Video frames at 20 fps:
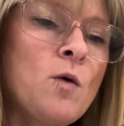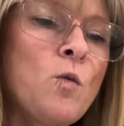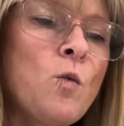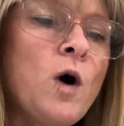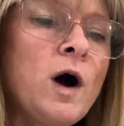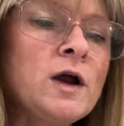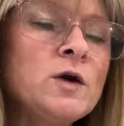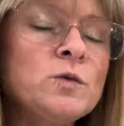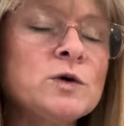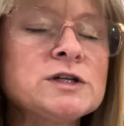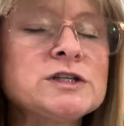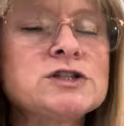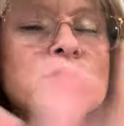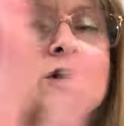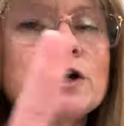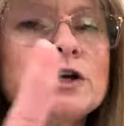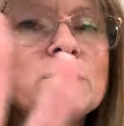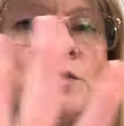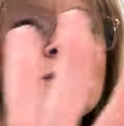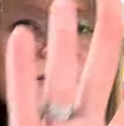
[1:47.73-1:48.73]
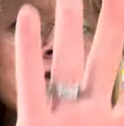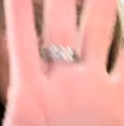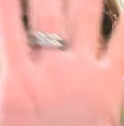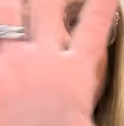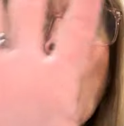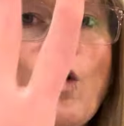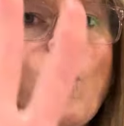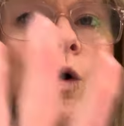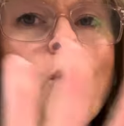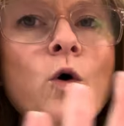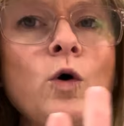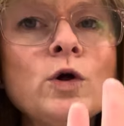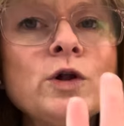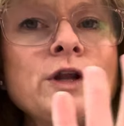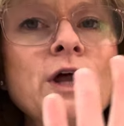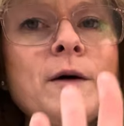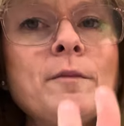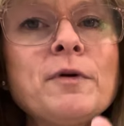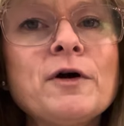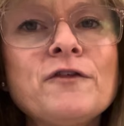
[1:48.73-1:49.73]
1, we're starting with the whole
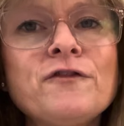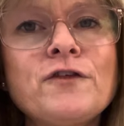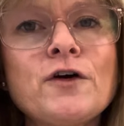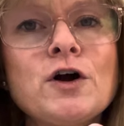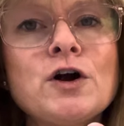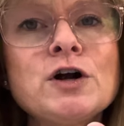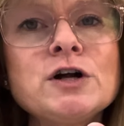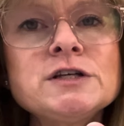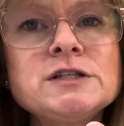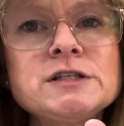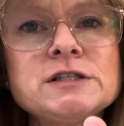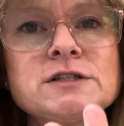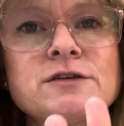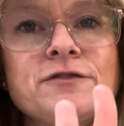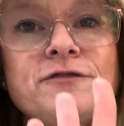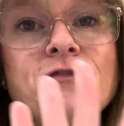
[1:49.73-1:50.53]
number first,